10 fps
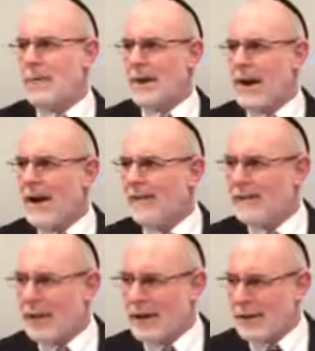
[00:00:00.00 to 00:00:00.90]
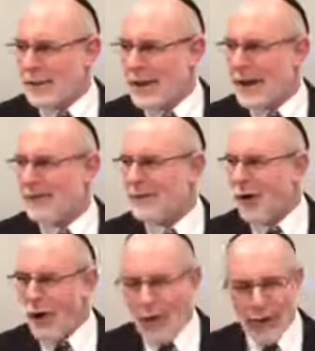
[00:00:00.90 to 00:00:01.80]
But everybody craves
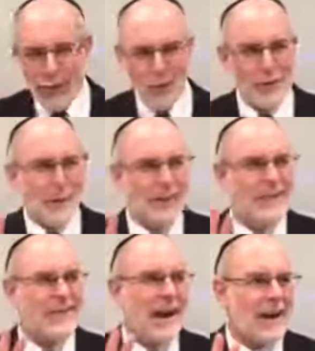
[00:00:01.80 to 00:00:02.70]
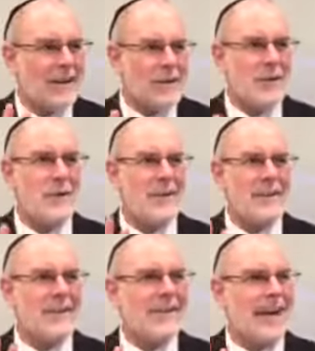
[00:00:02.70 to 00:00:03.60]
all the Litvaks. Do you know what
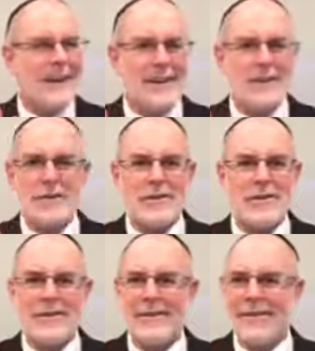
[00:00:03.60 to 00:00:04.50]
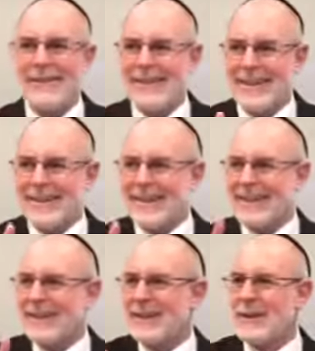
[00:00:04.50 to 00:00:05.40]
a Litvak is? Yes. The
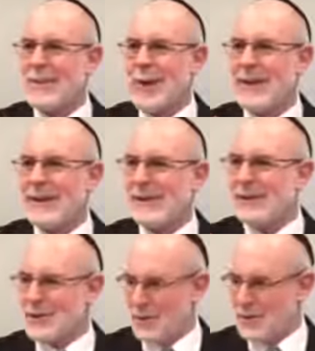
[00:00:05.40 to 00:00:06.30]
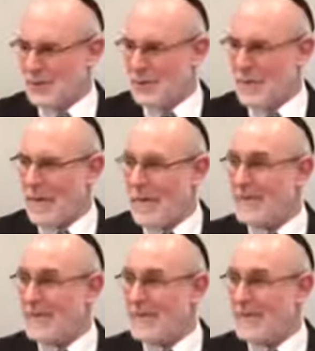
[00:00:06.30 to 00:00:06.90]
Lithuanian Jews, the